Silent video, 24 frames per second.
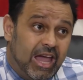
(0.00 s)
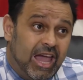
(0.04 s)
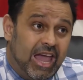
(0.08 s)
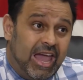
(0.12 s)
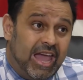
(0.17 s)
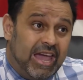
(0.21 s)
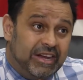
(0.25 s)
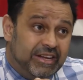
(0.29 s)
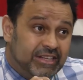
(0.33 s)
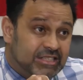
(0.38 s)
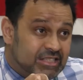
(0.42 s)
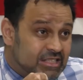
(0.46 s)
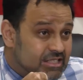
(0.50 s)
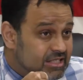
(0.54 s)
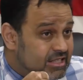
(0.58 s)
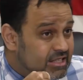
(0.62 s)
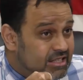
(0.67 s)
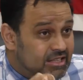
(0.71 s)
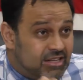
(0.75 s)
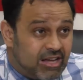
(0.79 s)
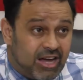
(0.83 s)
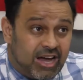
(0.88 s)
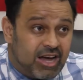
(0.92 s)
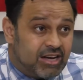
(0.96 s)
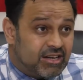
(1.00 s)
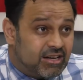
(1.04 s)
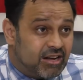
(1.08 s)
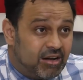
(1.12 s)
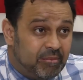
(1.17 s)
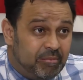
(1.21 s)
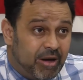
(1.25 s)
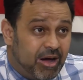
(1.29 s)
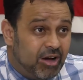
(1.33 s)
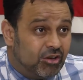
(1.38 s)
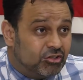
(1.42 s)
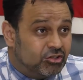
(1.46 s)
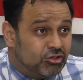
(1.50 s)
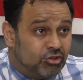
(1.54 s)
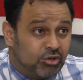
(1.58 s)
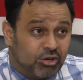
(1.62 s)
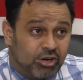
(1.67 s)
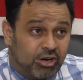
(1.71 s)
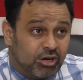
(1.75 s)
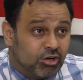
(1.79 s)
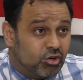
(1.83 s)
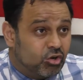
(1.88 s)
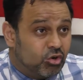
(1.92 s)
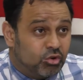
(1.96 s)
And it's not about you're
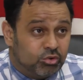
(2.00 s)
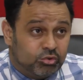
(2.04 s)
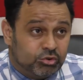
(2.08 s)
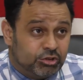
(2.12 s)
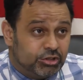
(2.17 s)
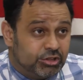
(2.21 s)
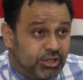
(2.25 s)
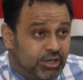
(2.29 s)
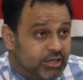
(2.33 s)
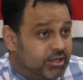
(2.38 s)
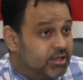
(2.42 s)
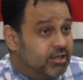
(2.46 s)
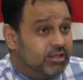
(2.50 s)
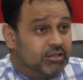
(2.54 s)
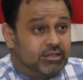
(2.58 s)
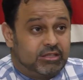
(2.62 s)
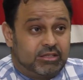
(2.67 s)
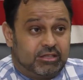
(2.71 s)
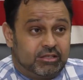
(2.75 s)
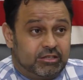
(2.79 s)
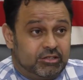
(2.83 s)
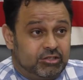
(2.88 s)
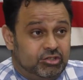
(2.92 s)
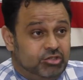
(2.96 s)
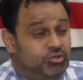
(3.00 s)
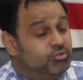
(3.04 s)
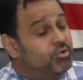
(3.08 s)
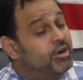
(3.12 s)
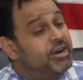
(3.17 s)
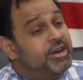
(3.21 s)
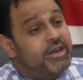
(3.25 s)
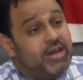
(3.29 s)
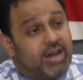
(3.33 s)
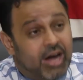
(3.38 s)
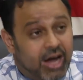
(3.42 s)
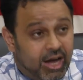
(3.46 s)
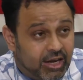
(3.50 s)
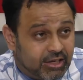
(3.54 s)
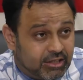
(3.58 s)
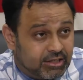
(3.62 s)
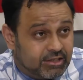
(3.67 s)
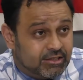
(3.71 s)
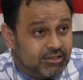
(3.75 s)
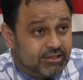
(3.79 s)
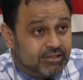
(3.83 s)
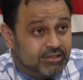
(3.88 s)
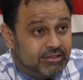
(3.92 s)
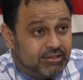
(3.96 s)
going to go to Jannat. You are
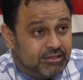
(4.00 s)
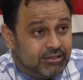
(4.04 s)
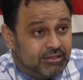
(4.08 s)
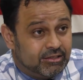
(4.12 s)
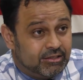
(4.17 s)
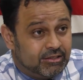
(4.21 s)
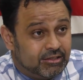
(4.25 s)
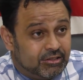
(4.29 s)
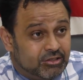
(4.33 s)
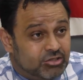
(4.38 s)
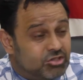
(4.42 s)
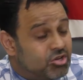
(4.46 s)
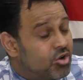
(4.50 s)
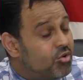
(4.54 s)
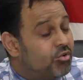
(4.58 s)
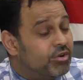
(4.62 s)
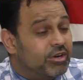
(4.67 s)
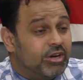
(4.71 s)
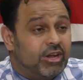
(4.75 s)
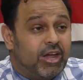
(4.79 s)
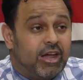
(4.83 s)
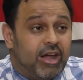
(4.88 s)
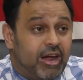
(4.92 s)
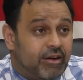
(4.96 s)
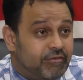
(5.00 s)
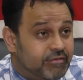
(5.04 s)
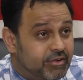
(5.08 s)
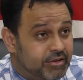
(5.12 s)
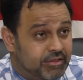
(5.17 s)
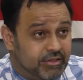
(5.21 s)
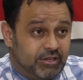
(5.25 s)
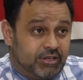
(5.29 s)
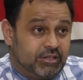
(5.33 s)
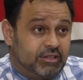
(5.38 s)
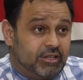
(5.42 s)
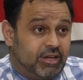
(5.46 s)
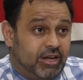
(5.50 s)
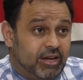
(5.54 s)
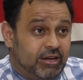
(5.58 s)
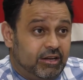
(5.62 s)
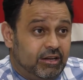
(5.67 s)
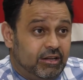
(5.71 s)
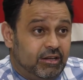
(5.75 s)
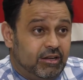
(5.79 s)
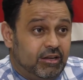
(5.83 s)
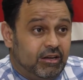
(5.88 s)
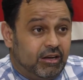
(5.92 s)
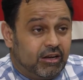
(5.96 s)
not. Don't ever think that.
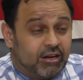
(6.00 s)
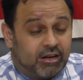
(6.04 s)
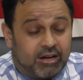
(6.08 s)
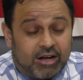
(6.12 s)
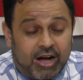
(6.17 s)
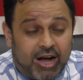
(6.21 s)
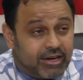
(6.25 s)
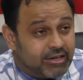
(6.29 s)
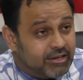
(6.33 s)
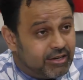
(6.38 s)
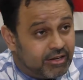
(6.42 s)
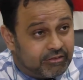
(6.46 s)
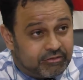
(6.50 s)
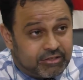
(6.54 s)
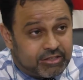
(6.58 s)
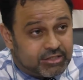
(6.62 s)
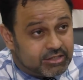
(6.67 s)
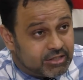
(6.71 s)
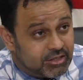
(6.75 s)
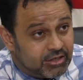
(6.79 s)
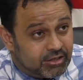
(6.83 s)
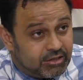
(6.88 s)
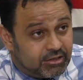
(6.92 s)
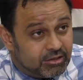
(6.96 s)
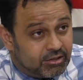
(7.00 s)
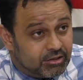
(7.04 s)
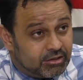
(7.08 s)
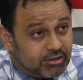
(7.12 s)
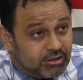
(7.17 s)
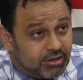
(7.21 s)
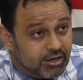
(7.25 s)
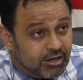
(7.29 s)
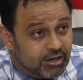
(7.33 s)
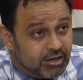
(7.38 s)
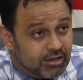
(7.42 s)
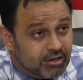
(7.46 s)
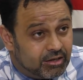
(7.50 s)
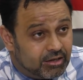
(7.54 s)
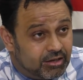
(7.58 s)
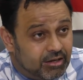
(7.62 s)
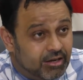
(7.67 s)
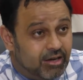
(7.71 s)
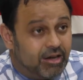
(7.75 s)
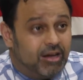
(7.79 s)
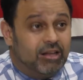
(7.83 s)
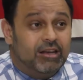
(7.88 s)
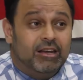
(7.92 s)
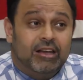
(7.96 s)
God never said,
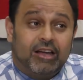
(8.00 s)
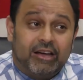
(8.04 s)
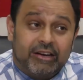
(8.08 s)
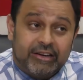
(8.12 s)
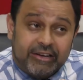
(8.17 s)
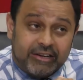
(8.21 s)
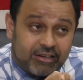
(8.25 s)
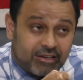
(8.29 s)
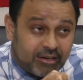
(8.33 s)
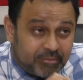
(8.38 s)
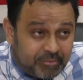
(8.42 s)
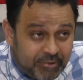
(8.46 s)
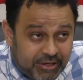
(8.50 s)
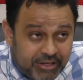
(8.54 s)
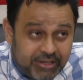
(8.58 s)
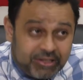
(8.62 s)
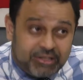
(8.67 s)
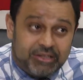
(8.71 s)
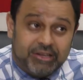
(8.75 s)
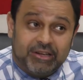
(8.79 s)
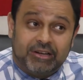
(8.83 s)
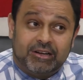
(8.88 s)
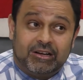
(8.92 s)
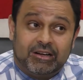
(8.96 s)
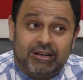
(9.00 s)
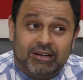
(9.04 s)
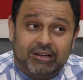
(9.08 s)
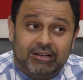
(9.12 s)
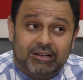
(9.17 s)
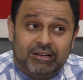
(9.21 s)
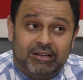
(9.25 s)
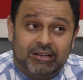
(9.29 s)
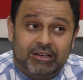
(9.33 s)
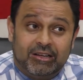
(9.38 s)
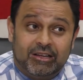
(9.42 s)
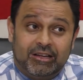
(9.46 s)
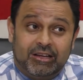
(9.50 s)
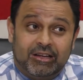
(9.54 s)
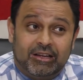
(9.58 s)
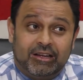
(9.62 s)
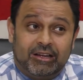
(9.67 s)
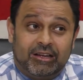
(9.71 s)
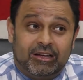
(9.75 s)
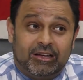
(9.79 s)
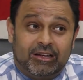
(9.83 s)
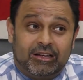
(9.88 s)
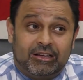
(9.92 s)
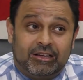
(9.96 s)
Allah ne kabhi nahi ye kaha,
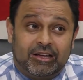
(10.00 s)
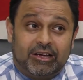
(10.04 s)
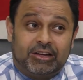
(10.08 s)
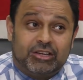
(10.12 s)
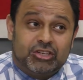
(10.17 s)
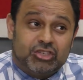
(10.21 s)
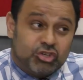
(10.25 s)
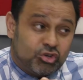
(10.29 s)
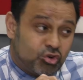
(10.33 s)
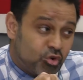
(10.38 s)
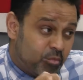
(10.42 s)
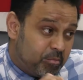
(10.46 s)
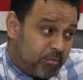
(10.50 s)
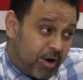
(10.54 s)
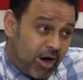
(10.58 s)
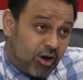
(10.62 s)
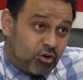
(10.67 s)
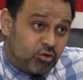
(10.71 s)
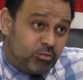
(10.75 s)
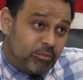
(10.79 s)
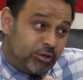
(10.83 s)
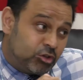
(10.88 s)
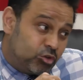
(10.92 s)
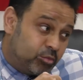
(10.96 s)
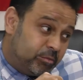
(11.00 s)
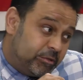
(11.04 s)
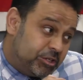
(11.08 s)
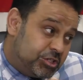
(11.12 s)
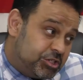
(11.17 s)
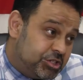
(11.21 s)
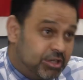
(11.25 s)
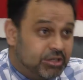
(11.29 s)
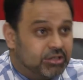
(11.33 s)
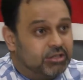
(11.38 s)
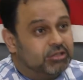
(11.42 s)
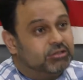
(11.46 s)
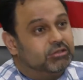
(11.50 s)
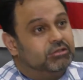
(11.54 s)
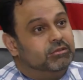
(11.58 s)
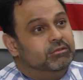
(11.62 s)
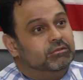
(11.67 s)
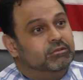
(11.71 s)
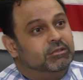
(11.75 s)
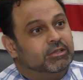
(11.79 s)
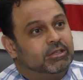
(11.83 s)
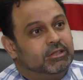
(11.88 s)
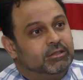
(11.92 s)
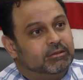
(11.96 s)
ke kisi ko maro main tumhe Jannat
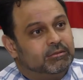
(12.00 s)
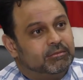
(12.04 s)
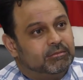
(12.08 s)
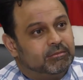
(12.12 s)
dunga.